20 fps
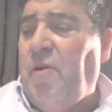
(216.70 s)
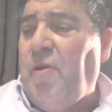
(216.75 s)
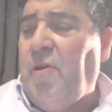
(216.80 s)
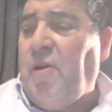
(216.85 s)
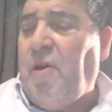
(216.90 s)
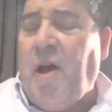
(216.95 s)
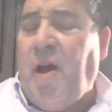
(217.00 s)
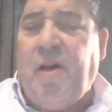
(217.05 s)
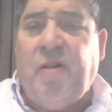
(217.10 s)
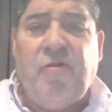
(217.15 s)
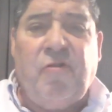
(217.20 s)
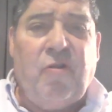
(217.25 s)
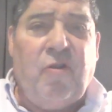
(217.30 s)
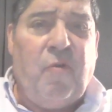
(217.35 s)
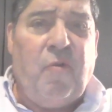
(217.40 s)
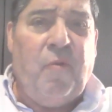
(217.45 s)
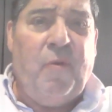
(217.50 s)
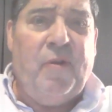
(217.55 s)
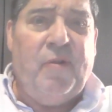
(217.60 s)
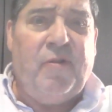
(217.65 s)

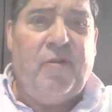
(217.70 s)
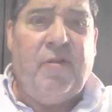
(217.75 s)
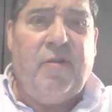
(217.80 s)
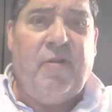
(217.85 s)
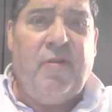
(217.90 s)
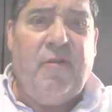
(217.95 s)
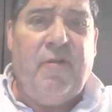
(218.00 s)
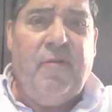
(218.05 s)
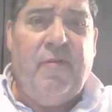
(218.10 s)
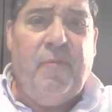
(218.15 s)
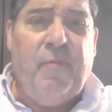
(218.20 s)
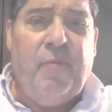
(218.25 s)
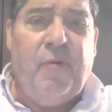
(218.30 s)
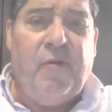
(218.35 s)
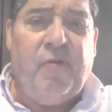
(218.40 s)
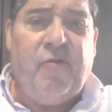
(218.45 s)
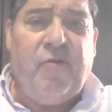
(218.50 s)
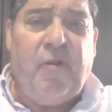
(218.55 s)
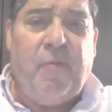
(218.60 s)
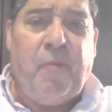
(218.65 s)
consequence
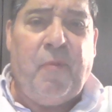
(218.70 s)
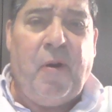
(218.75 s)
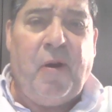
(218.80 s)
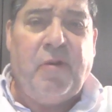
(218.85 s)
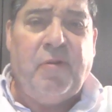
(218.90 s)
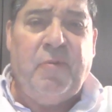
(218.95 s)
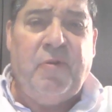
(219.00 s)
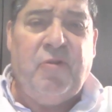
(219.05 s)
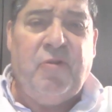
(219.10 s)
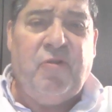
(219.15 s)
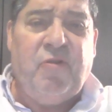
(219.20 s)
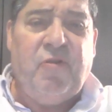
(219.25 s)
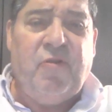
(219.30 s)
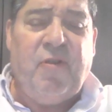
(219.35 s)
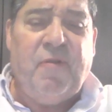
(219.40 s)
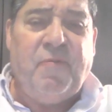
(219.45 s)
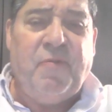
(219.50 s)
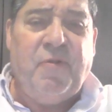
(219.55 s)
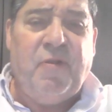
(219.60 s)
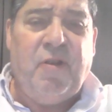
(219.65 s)
was the Proclamation
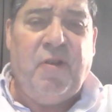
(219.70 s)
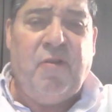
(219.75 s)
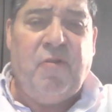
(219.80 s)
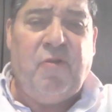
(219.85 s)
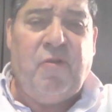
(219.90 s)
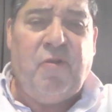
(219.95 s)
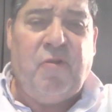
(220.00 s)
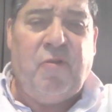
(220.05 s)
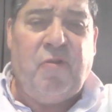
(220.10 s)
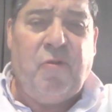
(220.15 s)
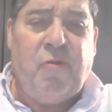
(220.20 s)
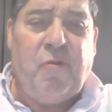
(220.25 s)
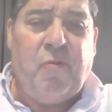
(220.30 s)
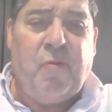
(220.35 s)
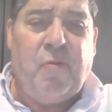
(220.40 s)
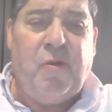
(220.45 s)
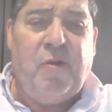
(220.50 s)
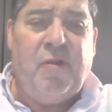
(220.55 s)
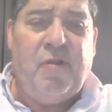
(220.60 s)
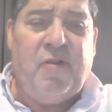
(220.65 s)

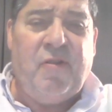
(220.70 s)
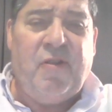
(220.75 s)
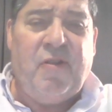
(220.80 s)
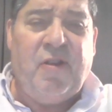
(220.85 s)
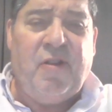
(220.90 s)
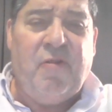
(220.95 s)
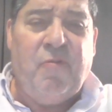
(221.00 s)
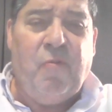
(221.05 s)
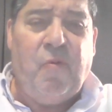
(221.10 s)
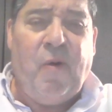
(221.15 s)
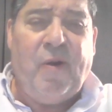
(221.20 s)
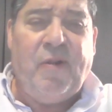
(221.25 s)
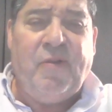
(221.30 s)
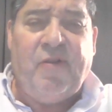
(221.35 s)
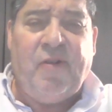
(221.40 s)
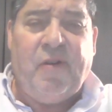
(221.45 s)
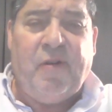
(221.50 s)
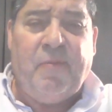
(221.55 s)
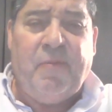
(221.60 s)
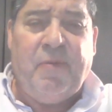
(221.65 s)
1763 that said white
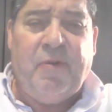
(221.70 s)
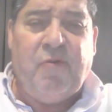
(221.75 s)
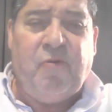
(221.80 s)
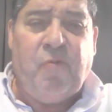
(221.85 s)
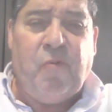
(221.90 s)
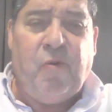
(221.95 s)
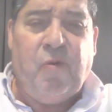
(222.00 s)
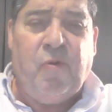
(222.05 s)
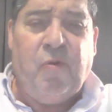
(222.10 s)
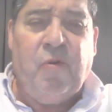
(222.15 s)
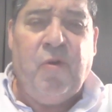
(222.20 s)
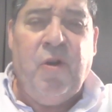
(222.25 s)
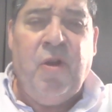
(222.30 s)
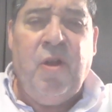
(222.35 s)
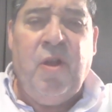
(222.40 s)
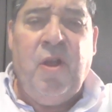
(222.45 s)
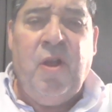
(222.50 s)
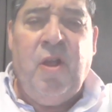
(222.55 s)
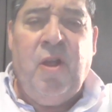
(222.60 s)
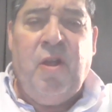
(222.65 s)
settlements were
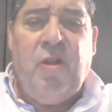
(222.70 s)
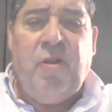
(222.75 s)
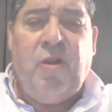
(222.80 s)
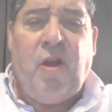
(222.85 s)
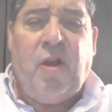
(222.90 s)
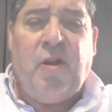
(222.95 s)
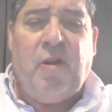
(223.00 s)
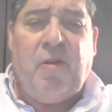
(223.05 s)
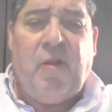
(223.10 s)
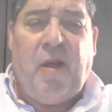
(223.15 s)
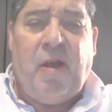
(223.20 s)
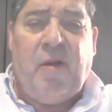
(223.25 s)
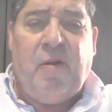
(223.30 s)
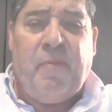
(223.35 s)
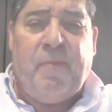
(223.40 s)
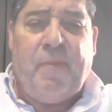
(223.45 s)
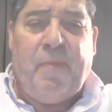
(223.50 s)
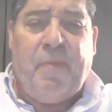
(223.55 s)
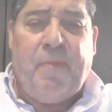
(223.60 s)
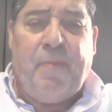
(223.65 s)
not
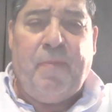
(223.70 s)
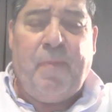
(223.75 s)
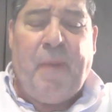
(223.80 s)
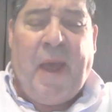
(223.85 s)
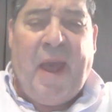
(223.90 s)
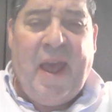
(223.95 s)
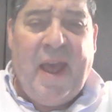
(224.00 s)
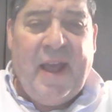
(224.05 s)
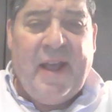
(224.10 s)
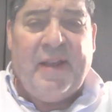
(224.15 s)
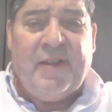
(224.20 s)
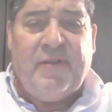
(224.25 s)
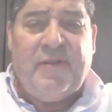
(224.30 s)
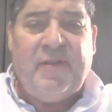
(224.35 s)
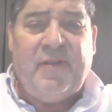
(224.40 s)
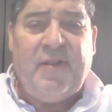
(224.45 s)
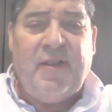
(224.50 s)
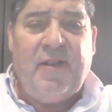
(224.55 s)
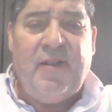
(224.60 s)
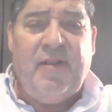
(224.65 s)
allowed
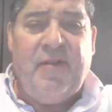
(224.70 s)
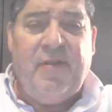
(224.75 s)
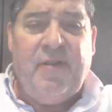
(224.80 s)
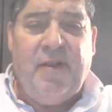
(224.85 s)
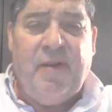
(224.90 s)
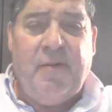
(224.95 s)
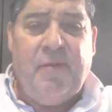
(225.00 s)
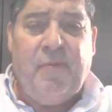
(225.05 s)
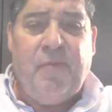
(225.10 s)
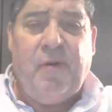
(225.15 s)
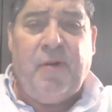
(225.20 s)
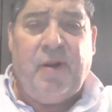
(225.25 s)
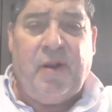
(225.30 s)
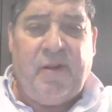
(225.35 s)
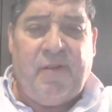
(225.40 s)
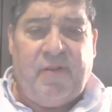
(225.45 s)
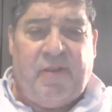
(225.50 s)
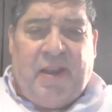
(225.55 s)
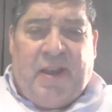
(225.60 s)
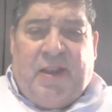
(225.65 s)
past what
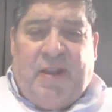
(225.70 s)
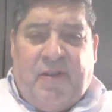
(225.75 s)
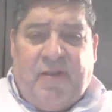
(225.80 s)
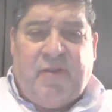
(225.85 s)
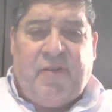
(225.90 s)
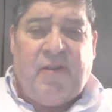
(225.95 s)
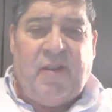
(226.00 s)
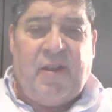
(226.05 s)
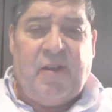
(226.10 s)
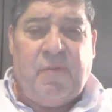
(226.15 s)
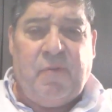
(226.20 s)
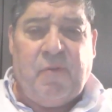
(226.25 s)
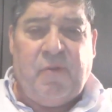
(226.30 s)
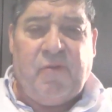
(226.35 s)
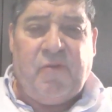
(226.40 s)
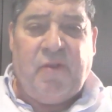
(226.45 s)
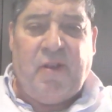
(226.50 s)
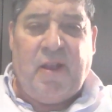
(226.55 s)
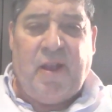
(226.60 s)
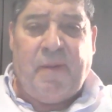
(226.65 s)
I said
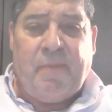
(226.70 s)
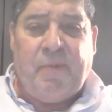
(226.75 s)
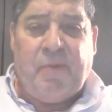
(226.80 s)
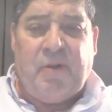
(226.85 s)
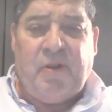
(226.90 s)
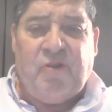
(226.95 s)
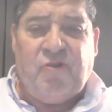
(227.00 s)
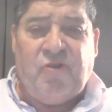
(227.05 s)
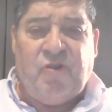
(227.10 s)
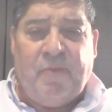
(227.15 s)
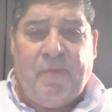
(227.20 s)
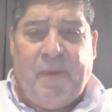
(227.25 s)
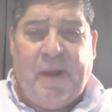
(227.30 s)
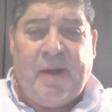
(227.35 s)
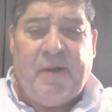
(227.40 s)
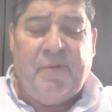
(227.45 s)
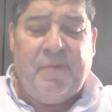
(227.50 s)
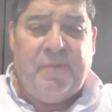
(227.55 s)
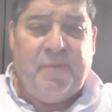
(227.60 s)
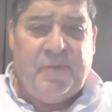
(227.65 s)
was the Appalachian
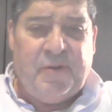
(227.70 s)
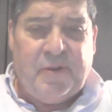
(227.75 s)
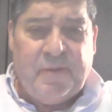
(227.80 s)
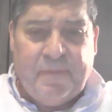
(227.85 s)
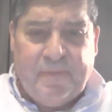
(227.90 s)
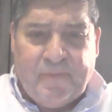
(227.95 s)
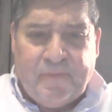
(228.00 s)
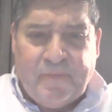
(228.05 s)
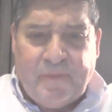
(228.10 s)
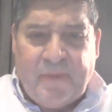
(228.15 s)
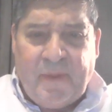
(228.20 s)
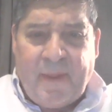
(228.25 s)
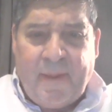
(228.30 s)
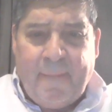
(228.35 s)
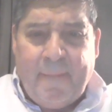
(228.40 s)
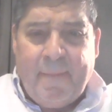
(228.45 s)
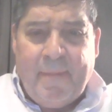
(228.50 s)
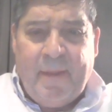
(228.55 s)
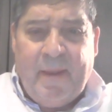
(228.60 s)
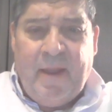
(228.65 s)
Mountains,
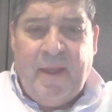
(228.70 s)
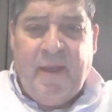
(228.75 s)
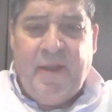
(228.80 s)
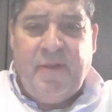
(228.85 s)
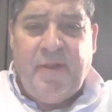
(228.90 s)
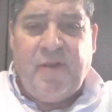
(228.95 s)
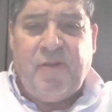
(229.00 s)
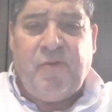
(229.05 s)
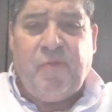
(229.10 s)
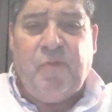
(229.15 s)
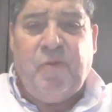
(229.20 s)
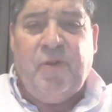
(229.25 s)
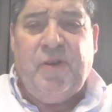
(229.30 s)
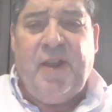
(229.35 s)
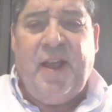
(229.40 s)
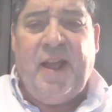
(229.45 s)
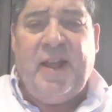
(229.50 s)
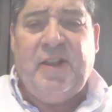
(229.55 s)
and this would